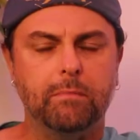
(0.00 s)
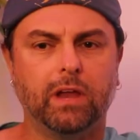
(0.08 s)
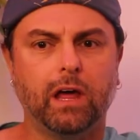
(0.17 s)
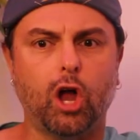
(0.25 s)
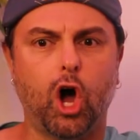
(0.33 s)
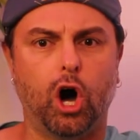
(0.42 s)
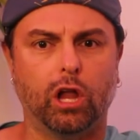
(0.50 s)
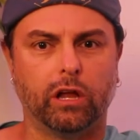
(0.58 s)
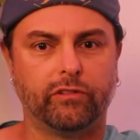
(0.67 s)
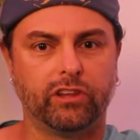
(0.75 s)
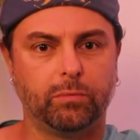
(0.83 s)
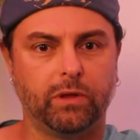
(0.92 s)
not all
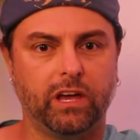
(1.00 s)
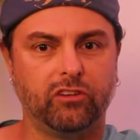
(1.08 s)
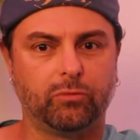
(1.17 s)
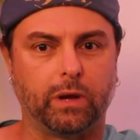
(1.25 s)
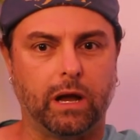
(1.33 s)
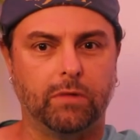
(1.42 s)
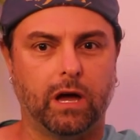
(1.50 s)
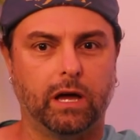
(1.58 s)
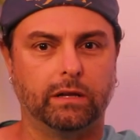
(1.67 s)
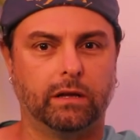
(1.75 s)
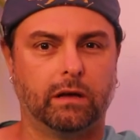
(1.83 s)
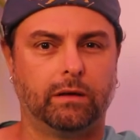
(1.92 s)
over the place but i'm
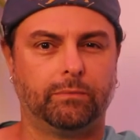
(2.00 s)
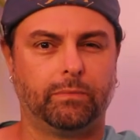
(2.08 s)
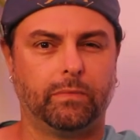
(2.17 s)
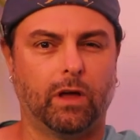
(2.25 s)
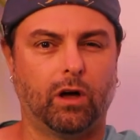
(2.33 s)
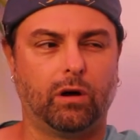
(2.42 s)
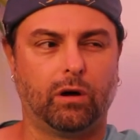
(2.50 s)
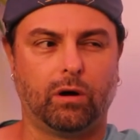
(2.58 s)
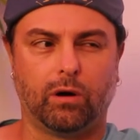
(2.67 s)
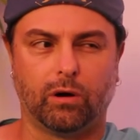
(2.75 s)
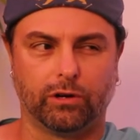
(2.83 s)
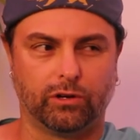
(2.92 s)
not
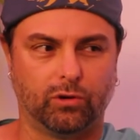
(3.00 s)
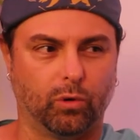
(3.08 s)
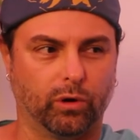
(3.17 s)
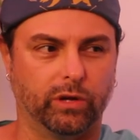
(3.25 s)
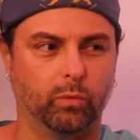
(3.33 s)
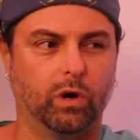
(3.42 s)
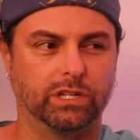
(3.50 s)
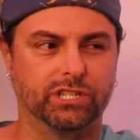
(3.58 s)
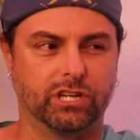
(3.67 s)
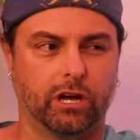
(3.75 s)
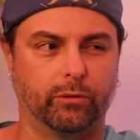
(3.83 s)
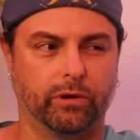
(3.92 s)
hardcore in one
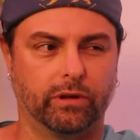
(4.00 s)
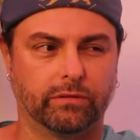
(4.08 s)
genre